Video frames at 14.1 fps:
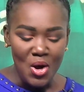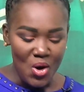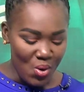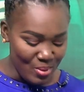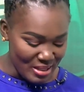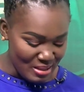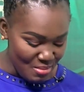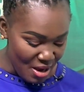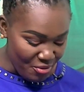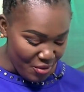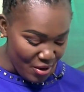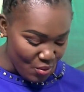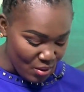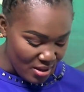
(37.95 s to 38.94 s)
Over to my
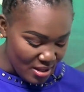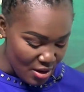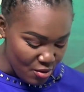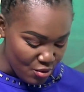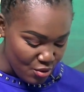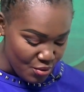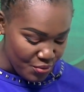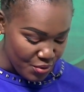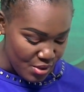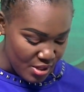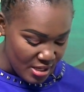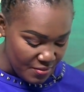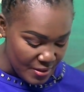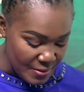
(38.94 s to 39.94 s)
friend was zero two four
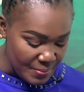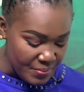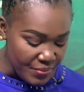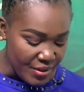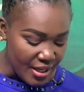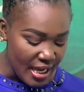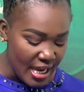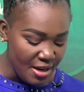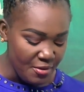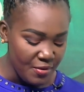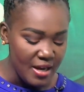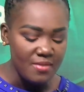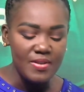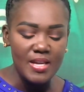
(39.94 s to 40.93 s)
seven, eight
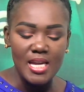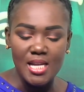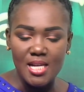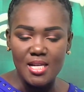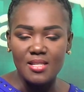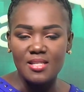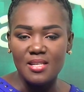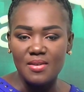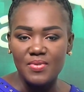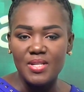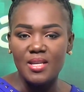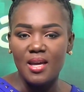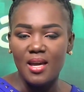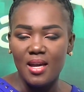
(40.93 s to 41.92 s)
five eight,
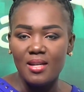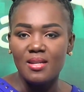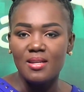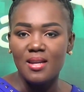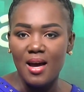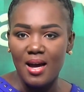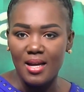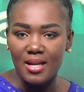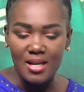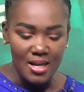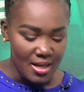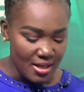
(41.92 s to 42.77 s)
seven eight nine.